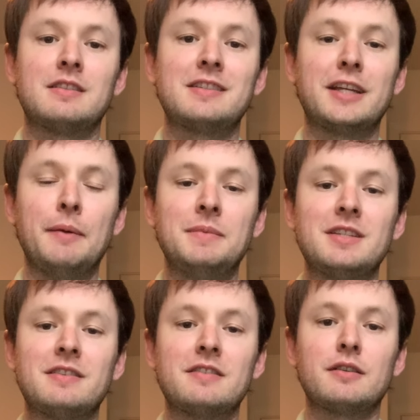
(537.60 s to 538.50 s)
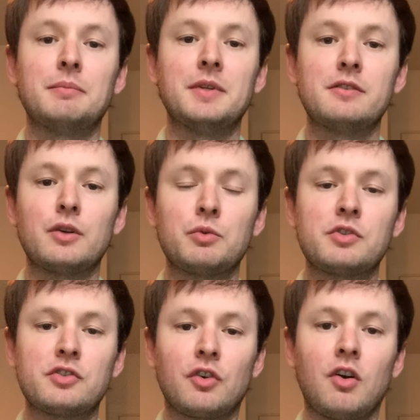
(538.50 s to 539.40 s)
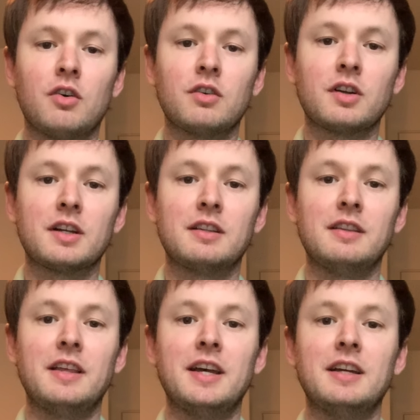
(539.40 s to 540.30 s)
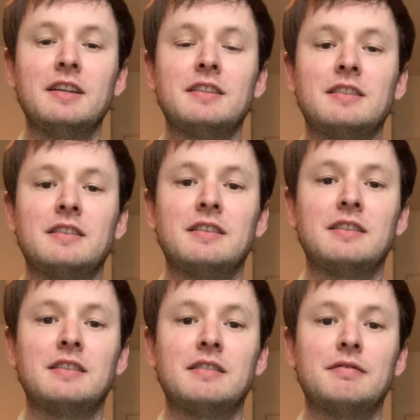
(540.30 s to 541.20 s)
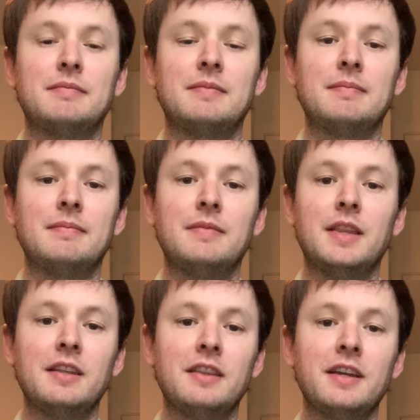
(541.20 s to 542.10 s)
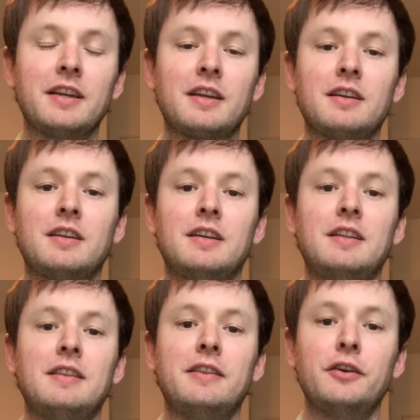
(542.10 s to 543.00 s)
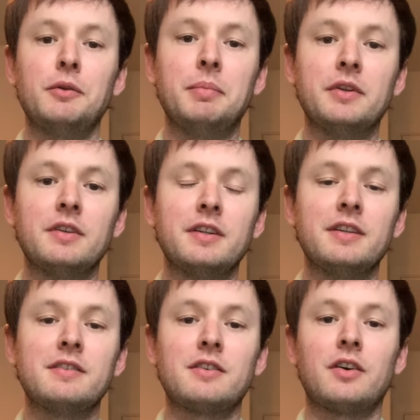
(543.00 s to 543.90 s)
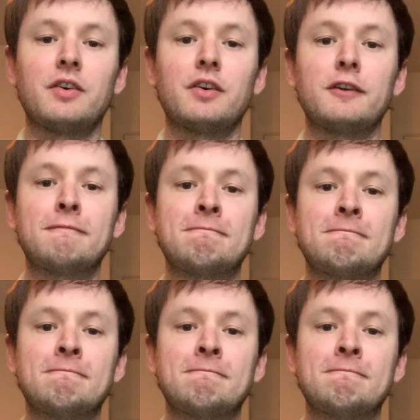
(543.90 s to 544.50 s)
skepticism is so strong that they think their abilities are